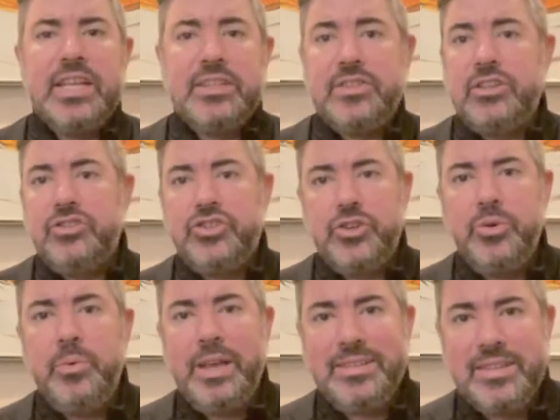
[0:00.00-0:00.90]
than 2
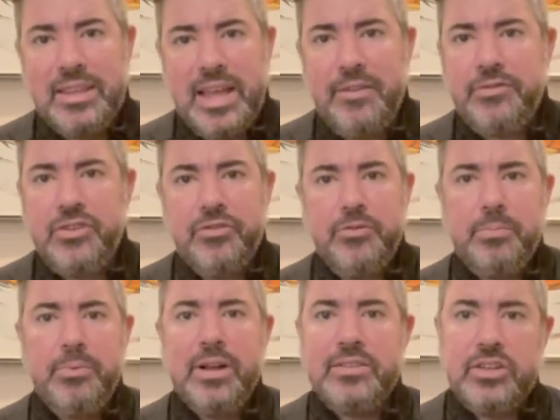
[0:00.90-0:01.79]
weeks left of
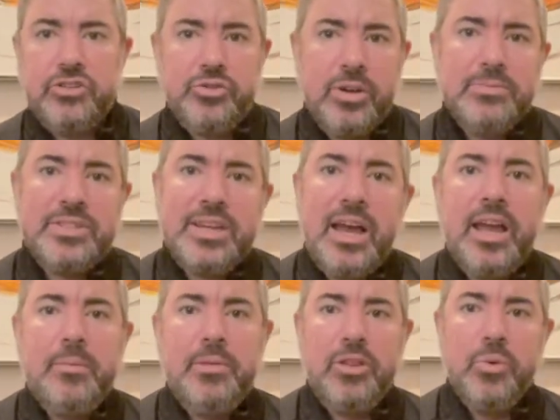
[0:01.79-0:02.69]
President Trump's
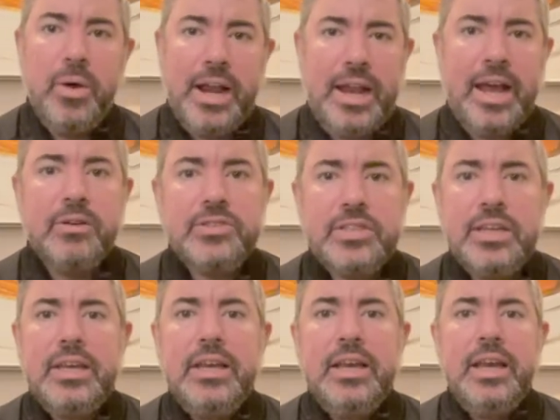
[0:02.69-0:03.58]
time in the White House,
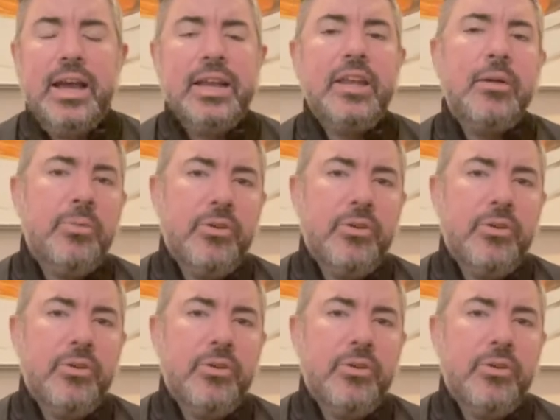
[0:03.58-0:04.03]
a number of